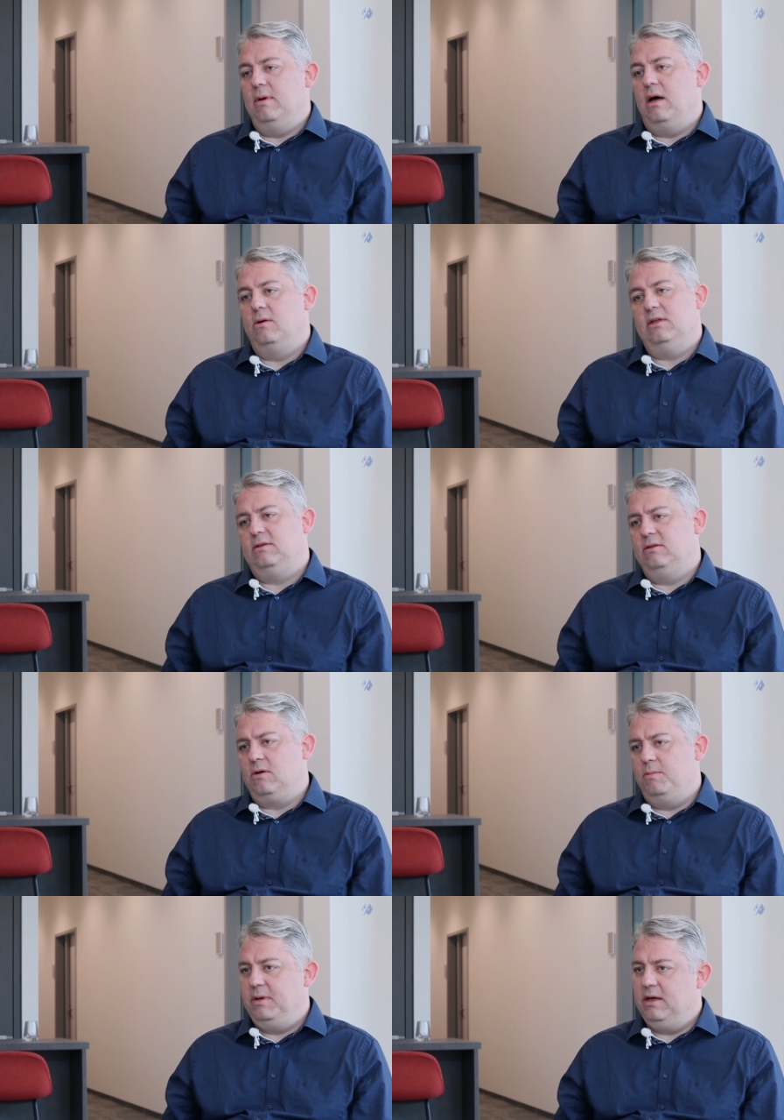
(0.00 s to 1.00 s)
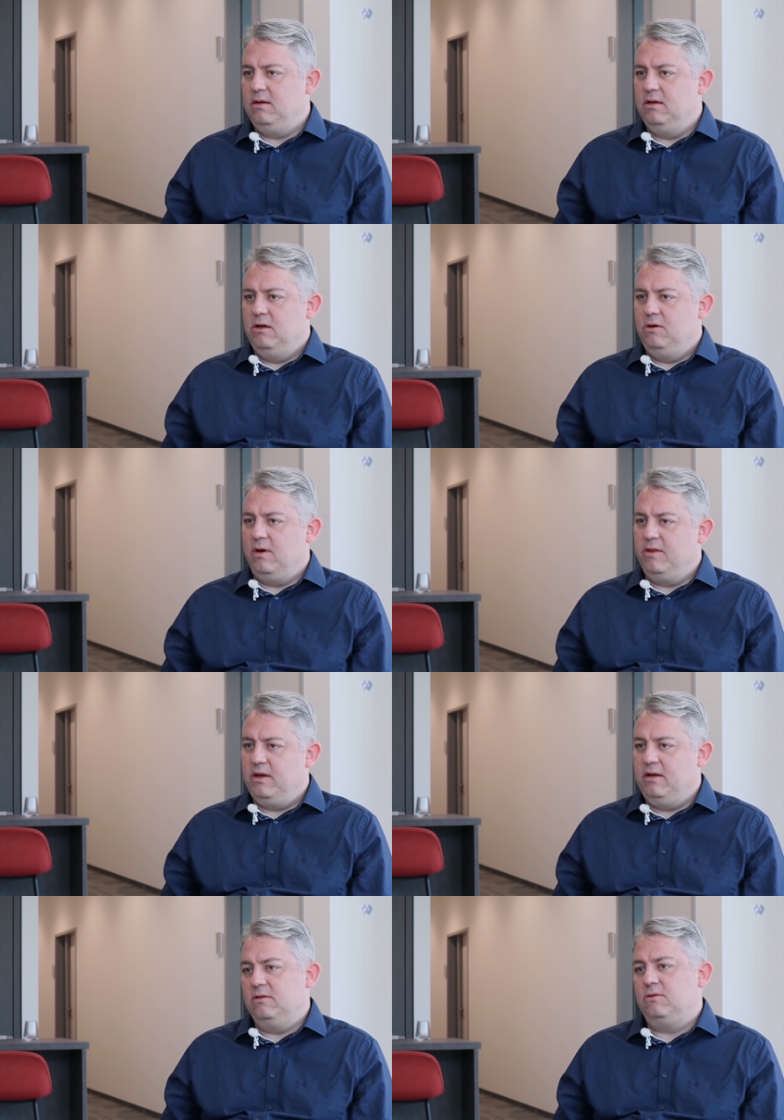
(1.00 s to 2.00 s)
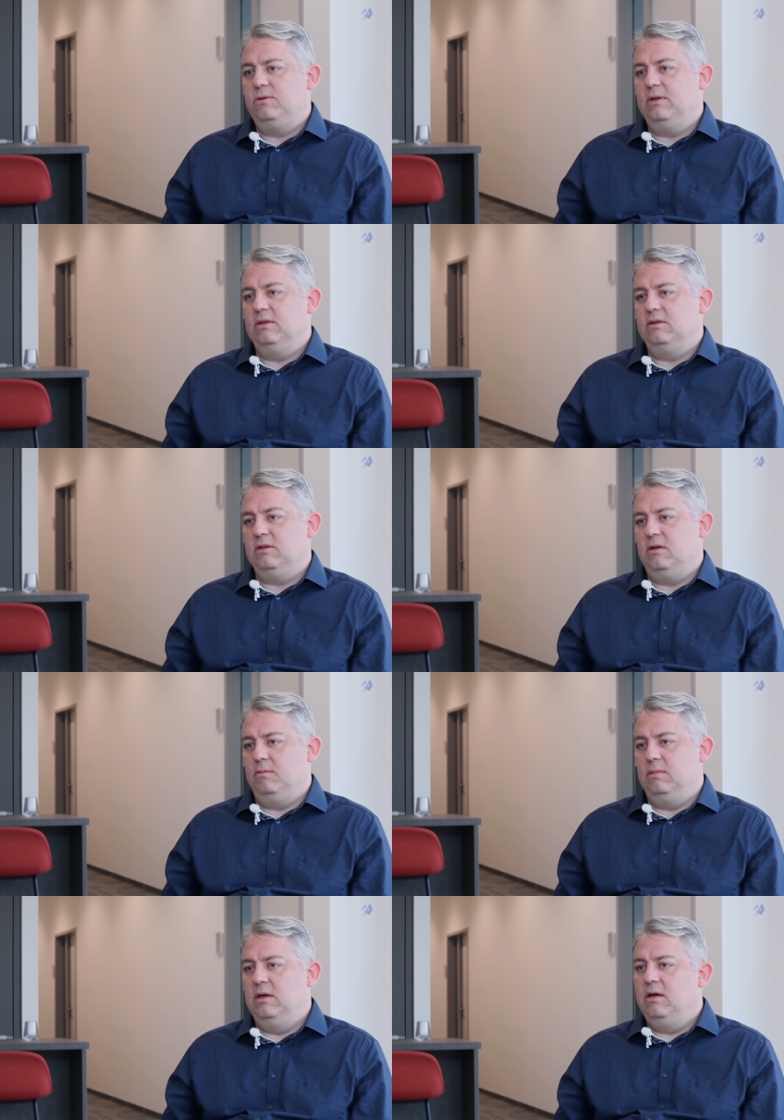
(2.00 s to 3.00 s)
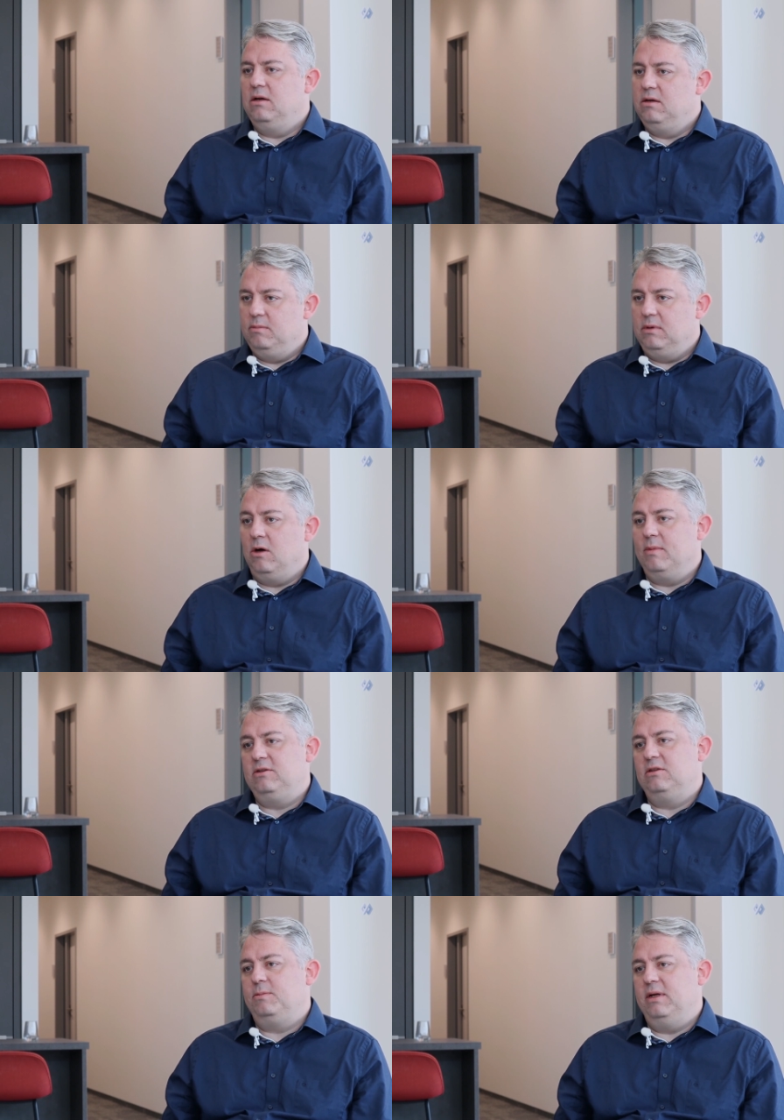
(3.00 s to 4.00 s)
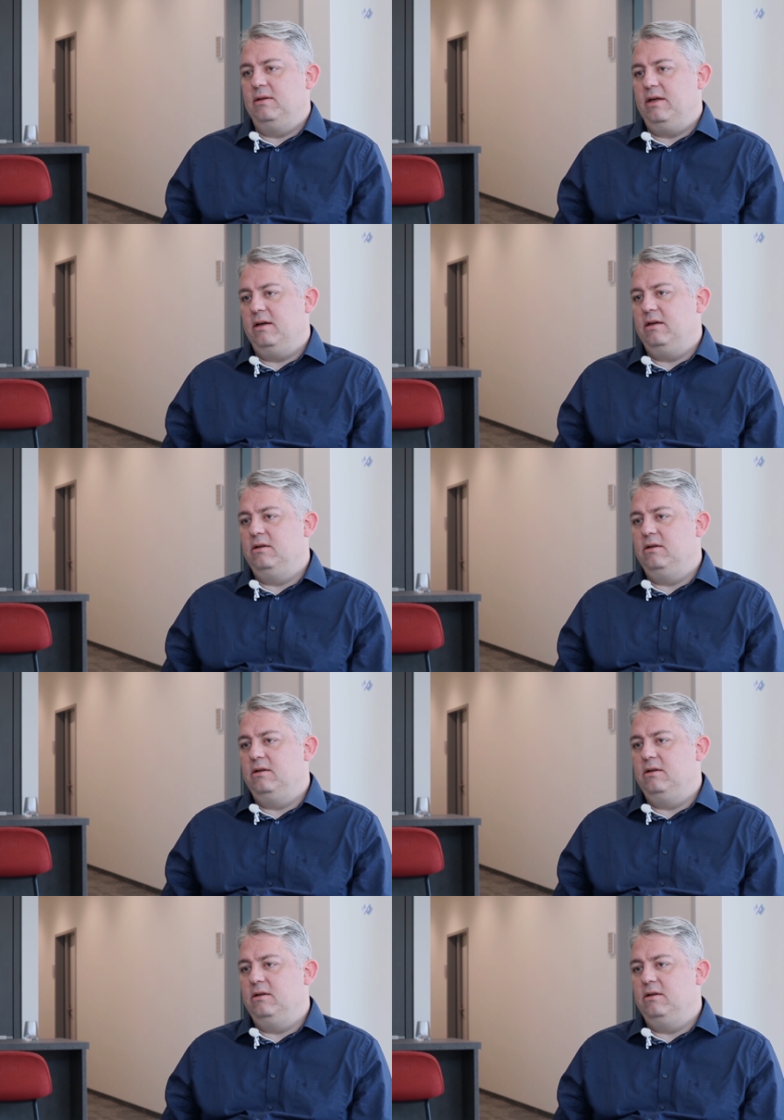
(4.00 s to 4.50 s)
how does this compare to other industries? Um, um, how much is spent there